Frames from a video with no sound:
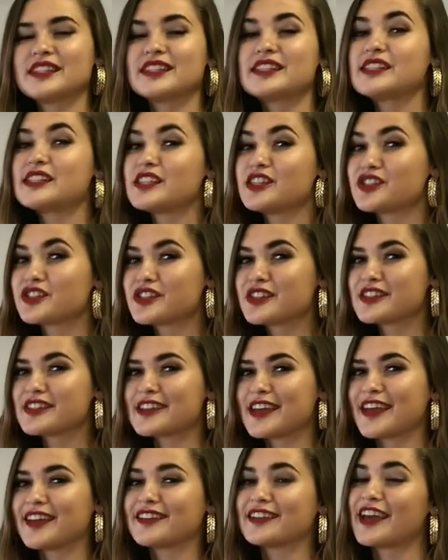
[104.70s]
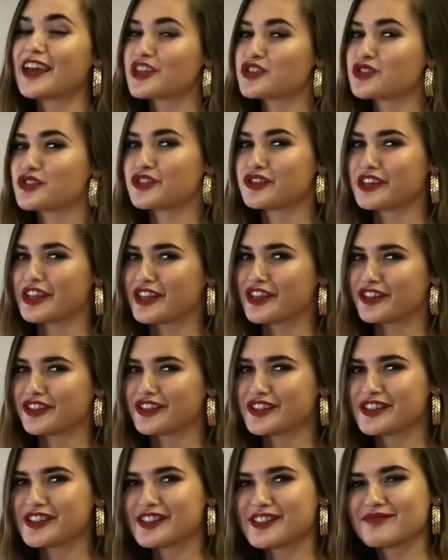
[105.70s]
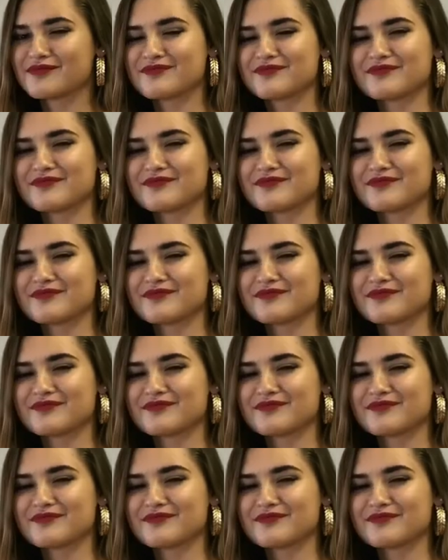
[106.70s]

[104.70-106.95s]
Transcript: The teachers and the extracurriculars.